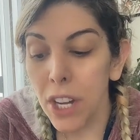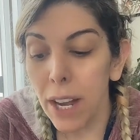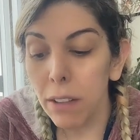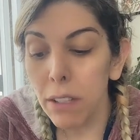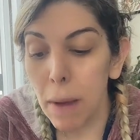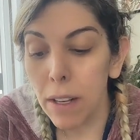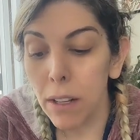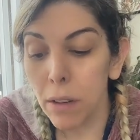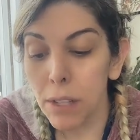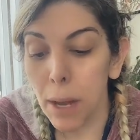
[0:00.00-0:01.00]
and she held the
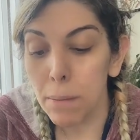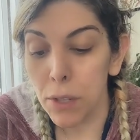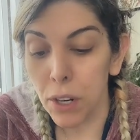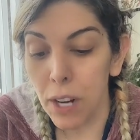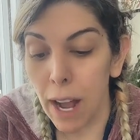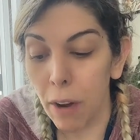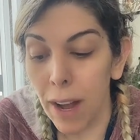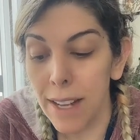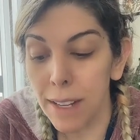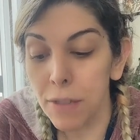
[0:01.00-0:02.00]
bedclothes up to her
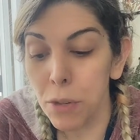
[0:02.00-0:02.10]
now